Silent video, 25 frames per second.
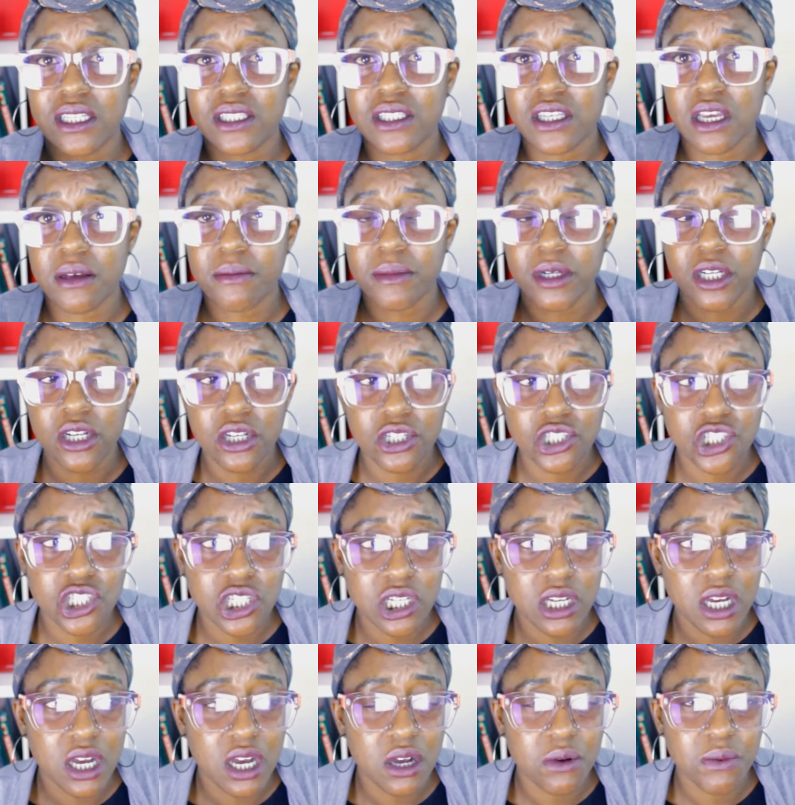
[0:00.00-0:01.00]

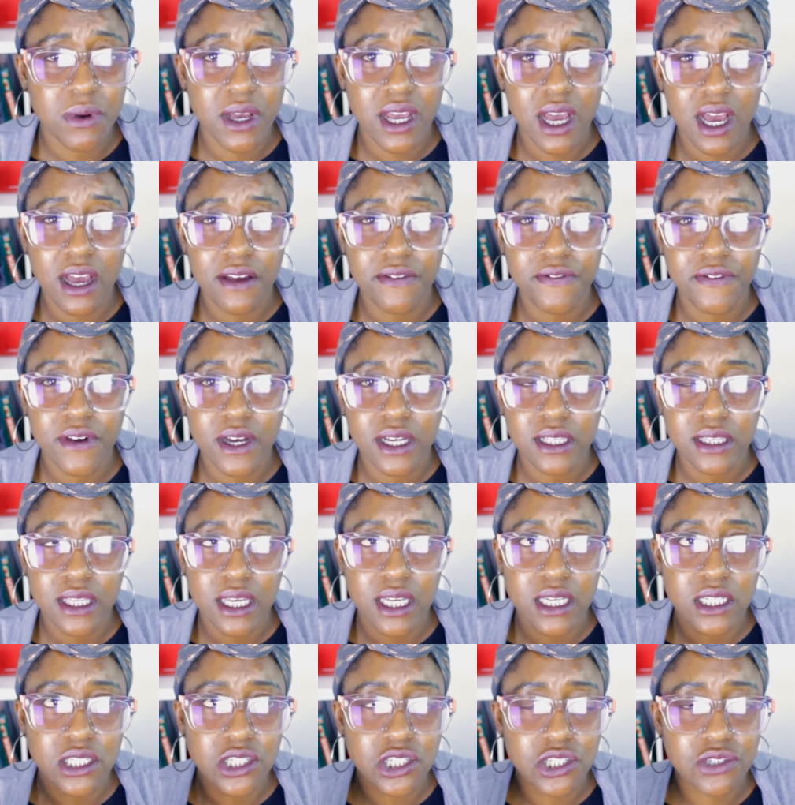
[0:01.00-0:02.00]
Dermalogica, where I find that
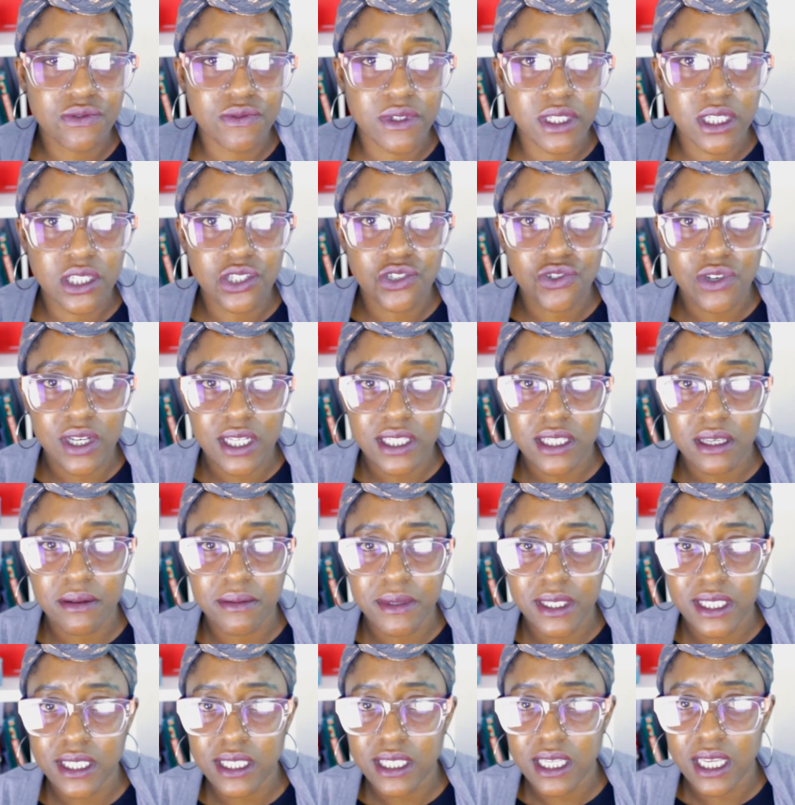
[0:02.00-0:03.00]
it just really dries out my
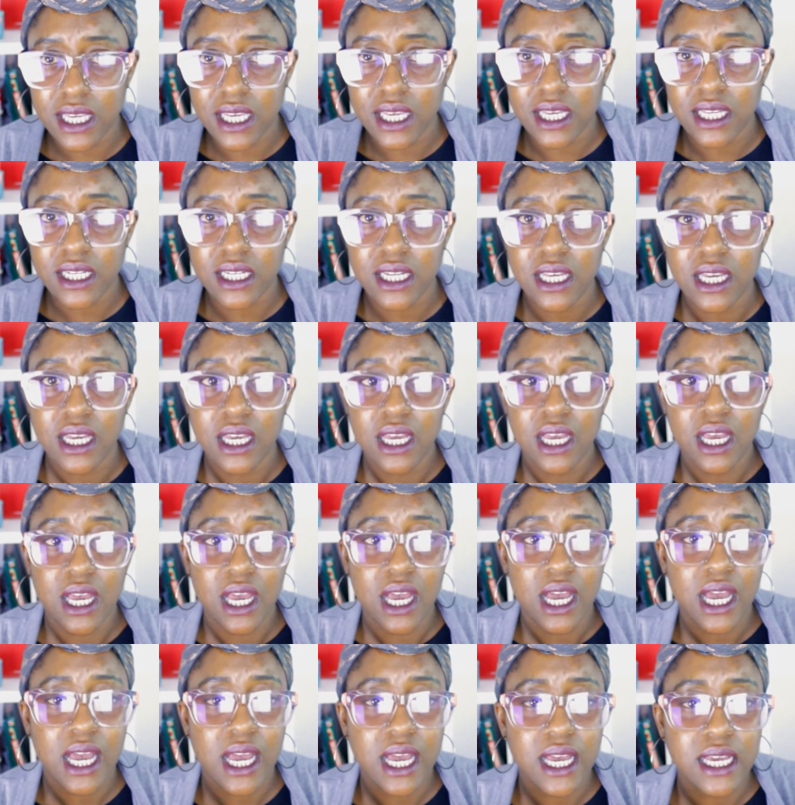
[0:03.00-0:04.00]
skin
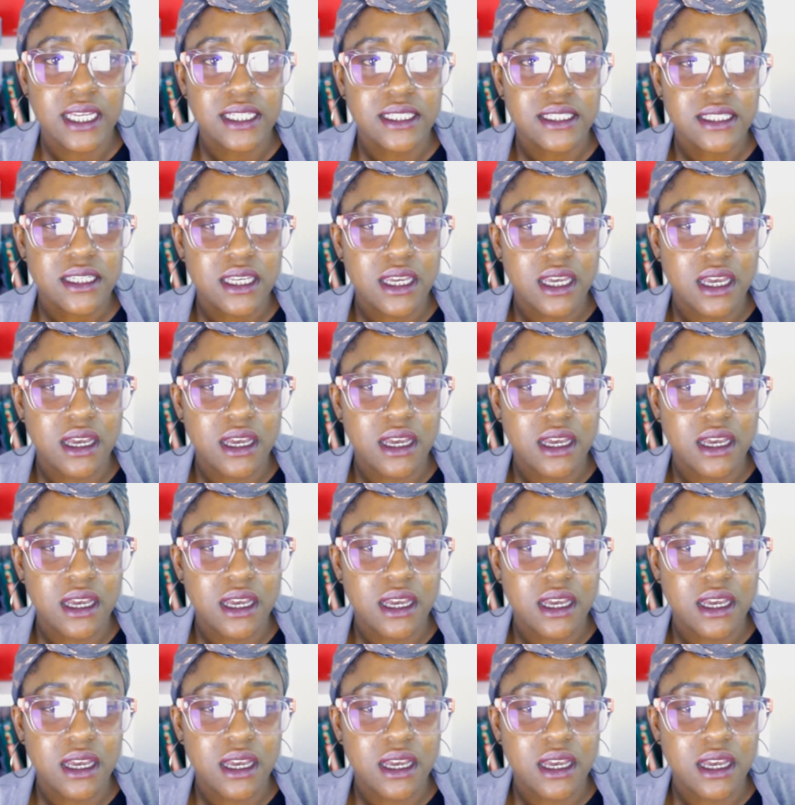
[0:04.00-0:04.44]
and